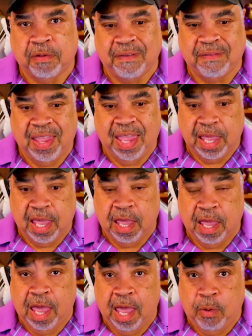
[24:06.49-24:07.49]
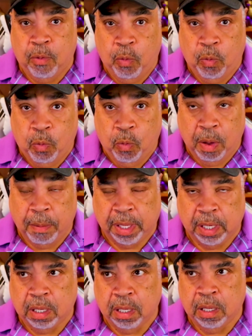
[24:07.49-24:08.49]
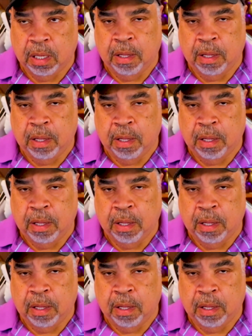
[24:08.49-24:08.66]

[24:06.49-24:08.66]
They've taken a woman